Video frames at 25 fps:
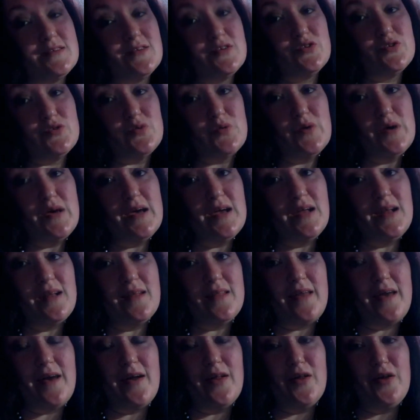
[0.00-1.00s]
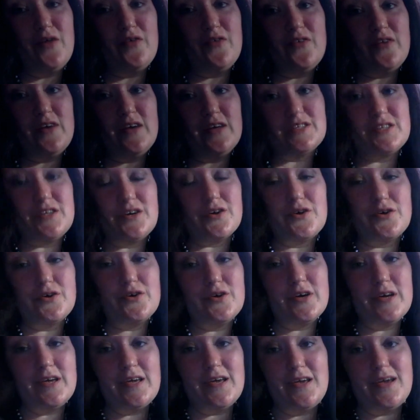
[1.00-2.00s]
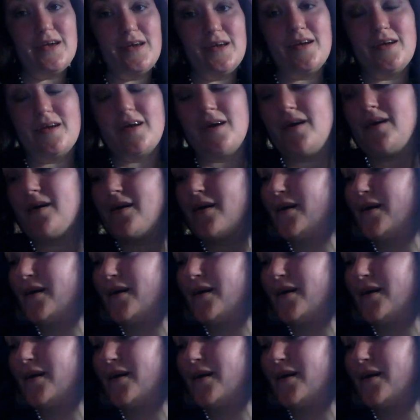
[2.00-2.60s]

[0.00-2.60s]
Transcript: enjoyed the HelloFresh cooking